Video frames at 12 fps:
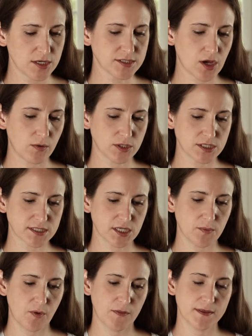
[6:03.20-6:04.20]
So we're just
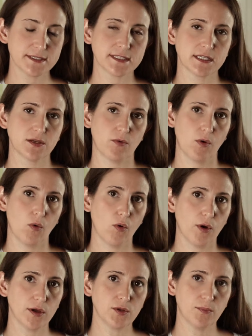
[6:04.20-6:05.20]
going to put this into an
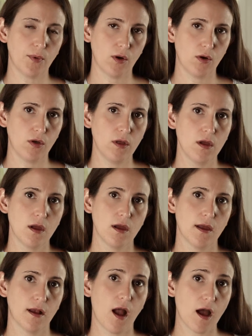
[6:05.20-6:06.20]
oiled bowl,
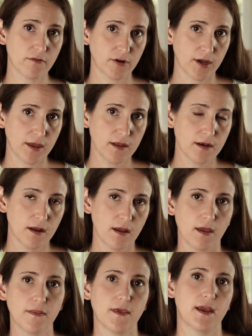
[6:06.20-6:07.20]
cover it,
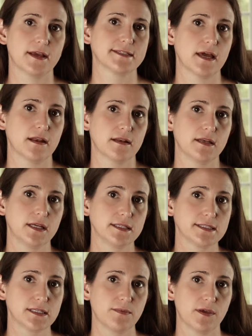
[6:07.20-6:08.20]
and like I said, it
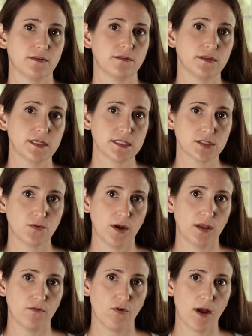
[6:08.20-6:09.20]
needs to be at least
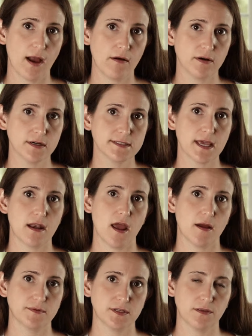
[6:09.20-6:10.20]
24 hours and
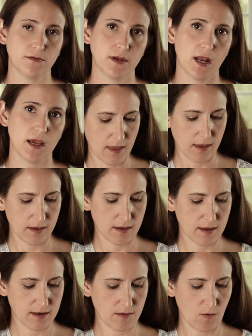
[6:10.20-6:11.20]
up to 3 days.
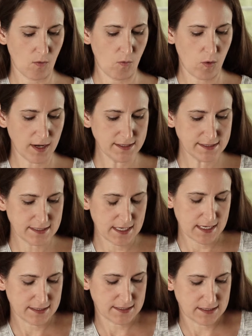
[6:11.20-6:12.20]
And once
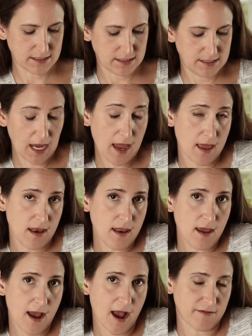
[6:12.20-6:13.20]
it's
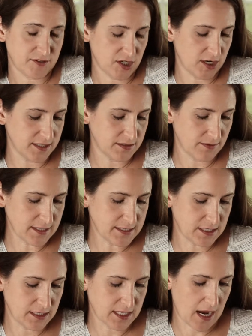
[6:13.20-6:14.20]
done, after its
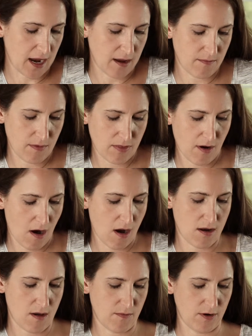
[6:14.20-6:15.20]
resting time, there
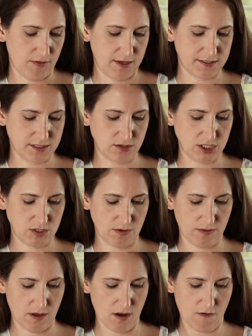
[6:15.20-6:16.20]
are a number of things you can do
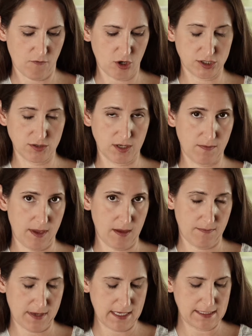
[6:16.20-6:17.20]
with it. Of course, you can
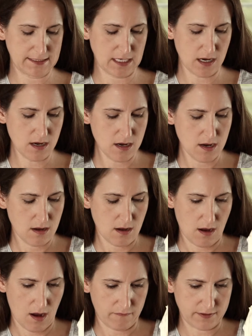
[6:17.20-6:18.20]
make pizza,
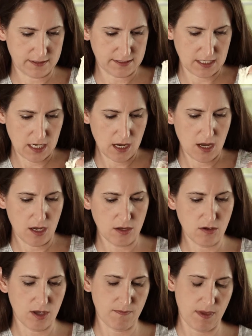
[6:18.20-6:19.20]
obviously.
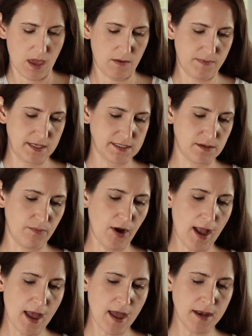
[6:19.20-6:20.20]
You can make pizza
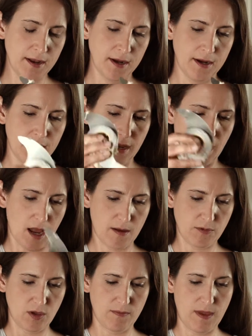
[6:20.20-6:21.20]
bread.
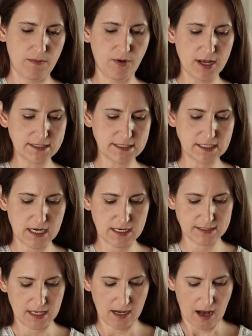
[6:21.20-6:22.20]
You can make
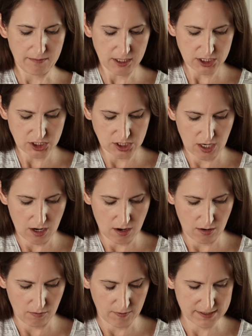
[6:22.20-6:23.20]
breadsticks, and I'm going to
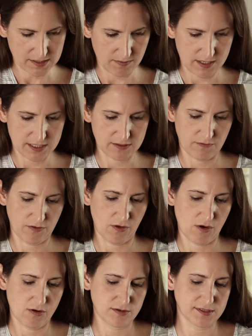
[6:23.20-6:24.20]
share recipes for
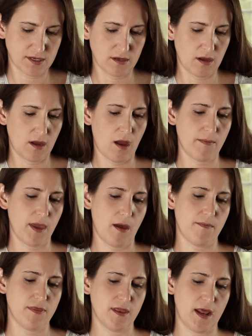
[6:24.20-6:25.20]
those coming
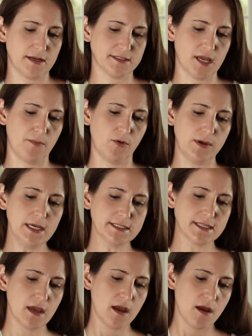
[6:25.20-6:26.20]
up in the next couple
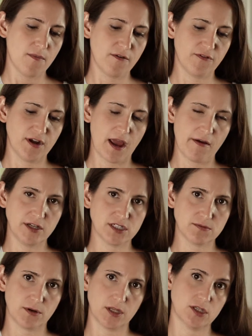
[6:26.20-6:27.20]
weeks. But for now, I
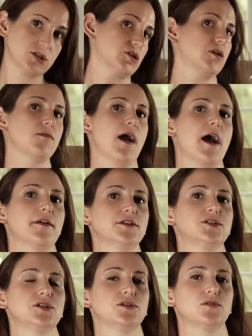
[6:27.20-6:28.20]
just wanted to show you how
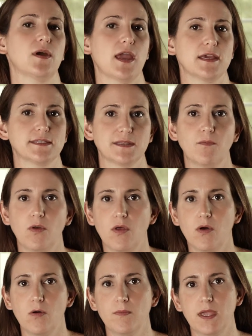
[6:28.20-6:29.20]
to do a
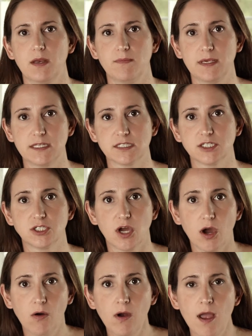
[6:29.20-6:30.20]
simple homemade pizza
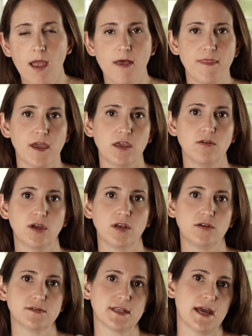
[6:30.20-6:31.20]
dough that you
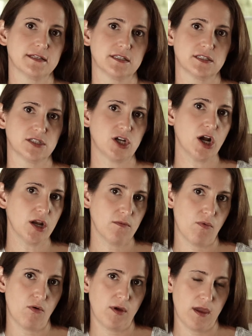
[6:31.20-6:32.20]
can use as a
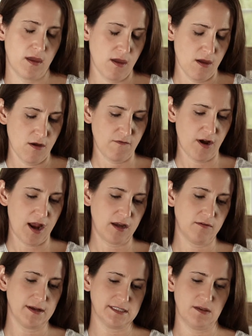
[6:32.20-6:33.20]
starting point for
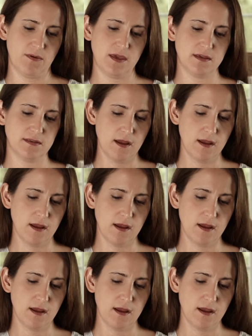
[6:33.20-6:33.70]
any recipe.